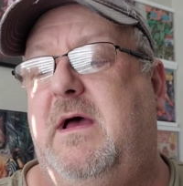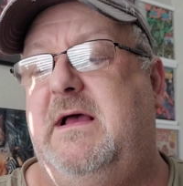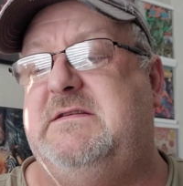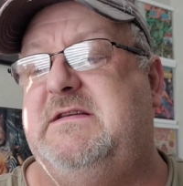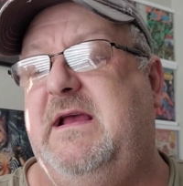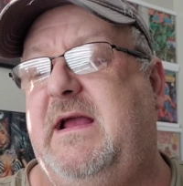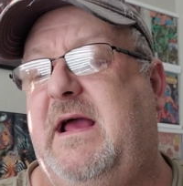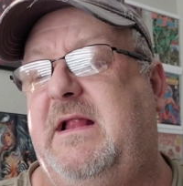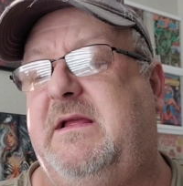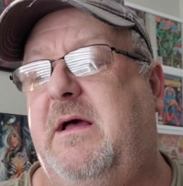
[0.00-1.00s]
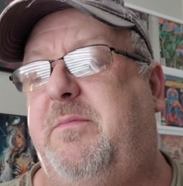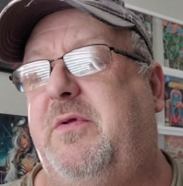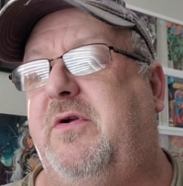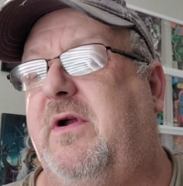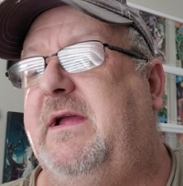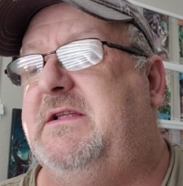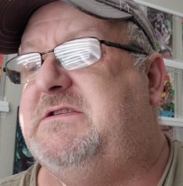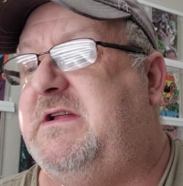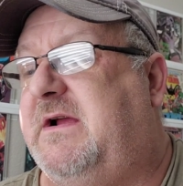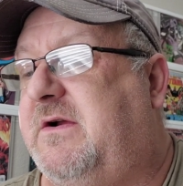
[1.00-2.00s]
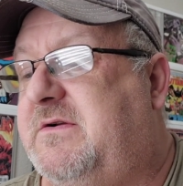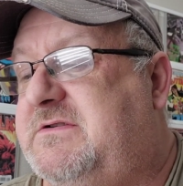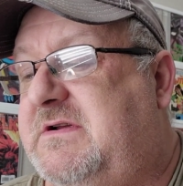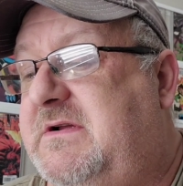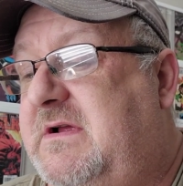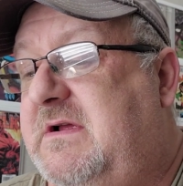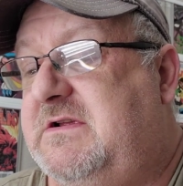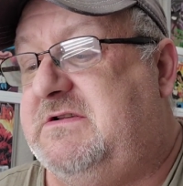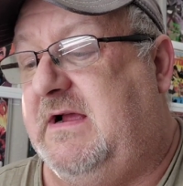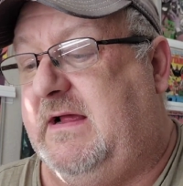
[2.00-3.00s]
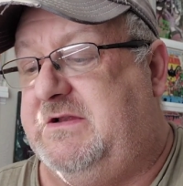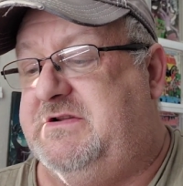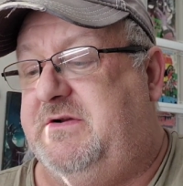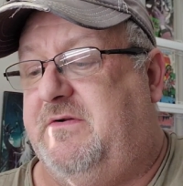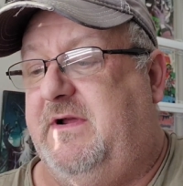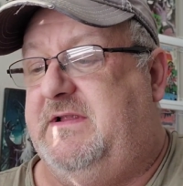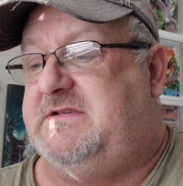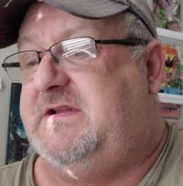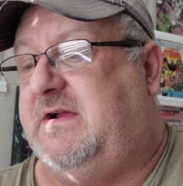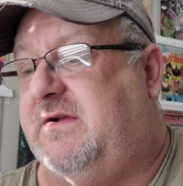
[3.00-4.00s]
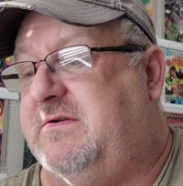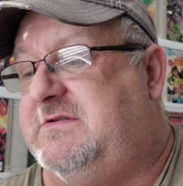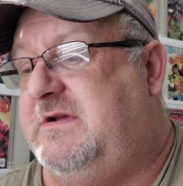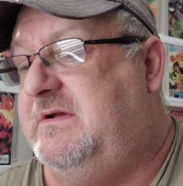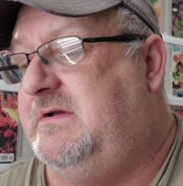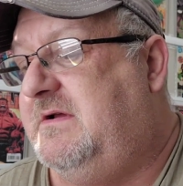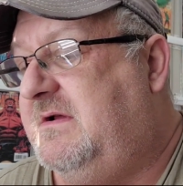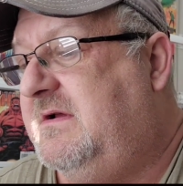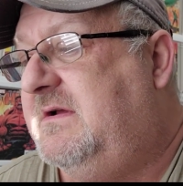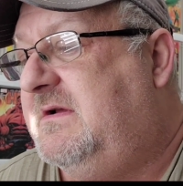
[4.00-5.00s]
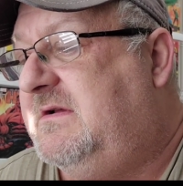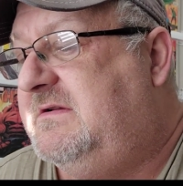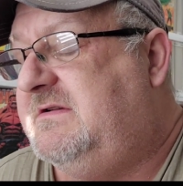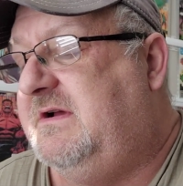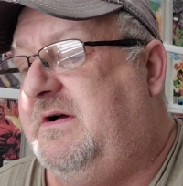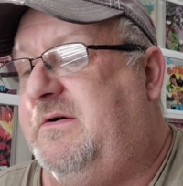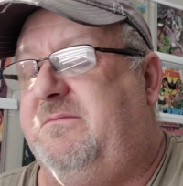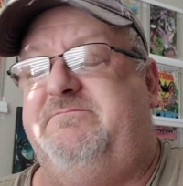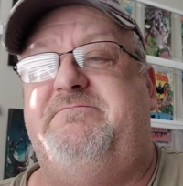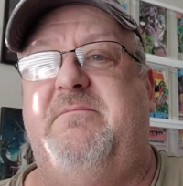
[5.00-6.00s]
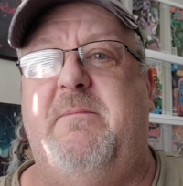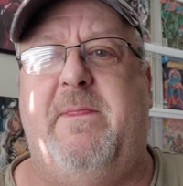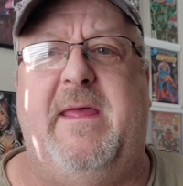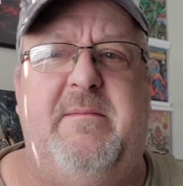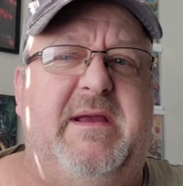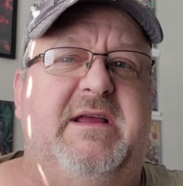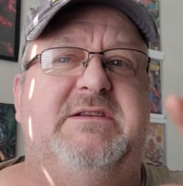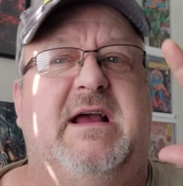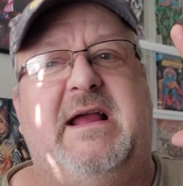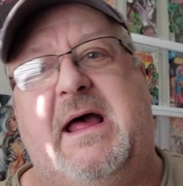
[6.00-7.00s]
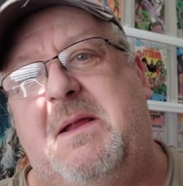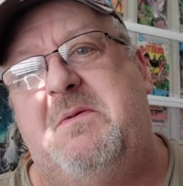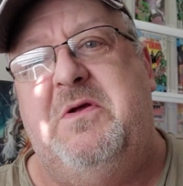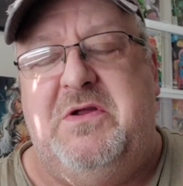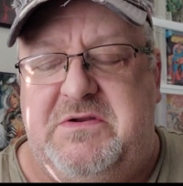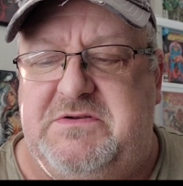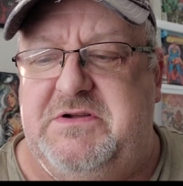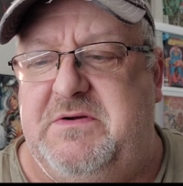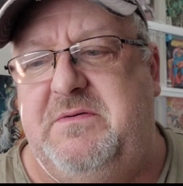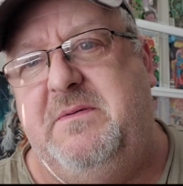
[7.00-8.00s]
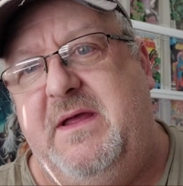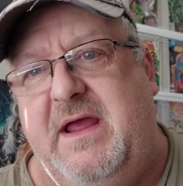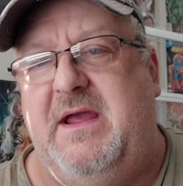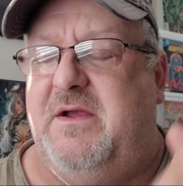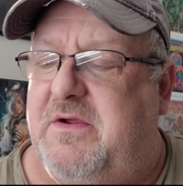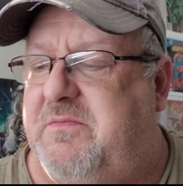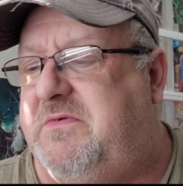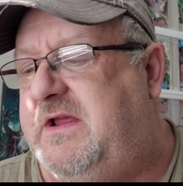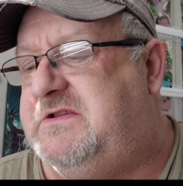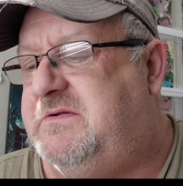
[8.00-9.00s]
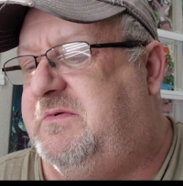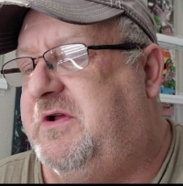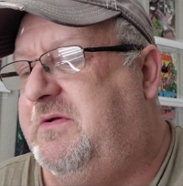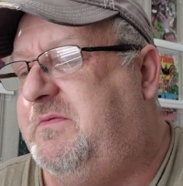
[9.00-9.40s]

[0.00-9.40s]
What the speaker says: I got a couple of green stickers. So I got two green stickers. So that means I got two decent